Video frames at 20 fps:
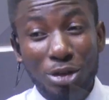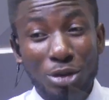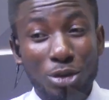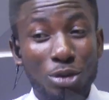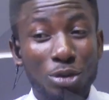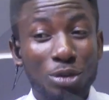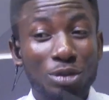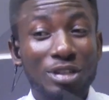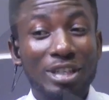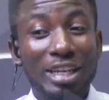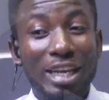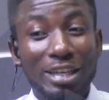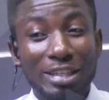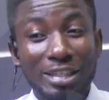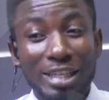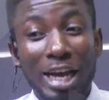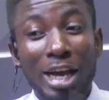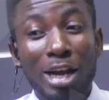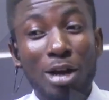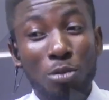who sells
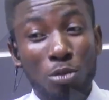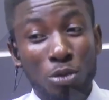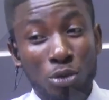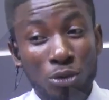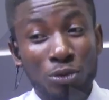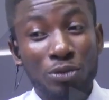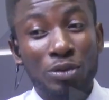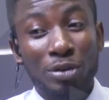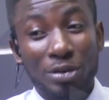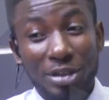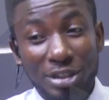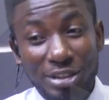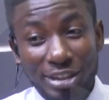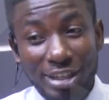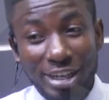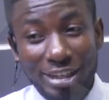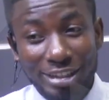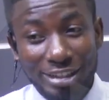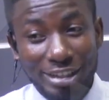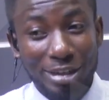apple, for
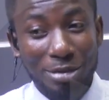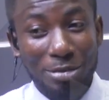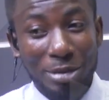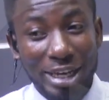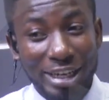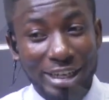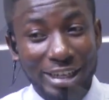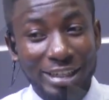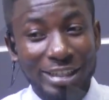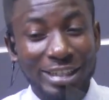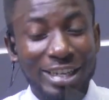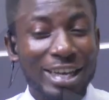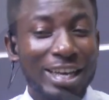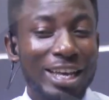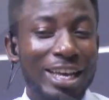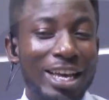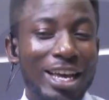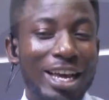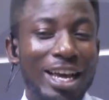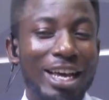instance, in the market,
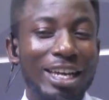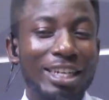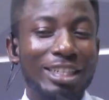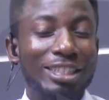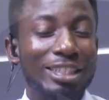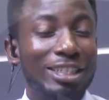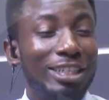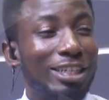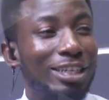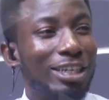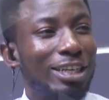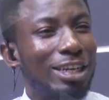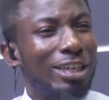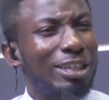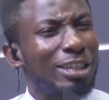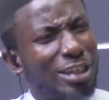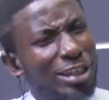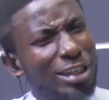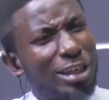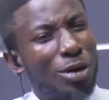and
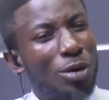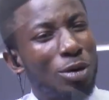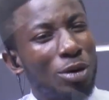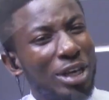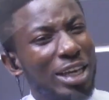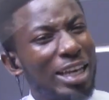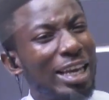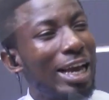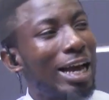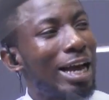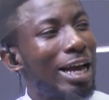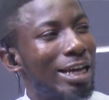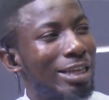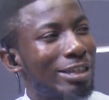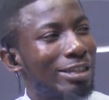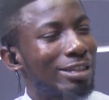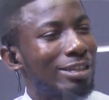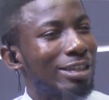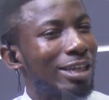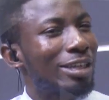she or he
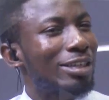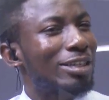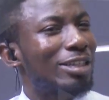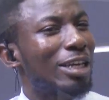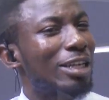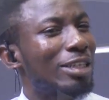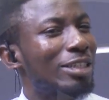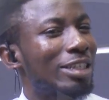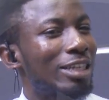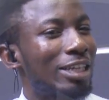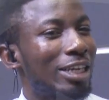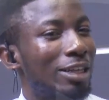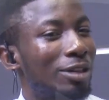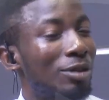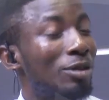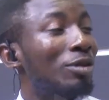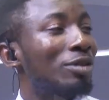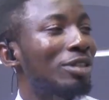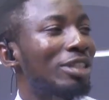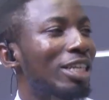has a sales girl
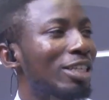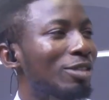or sales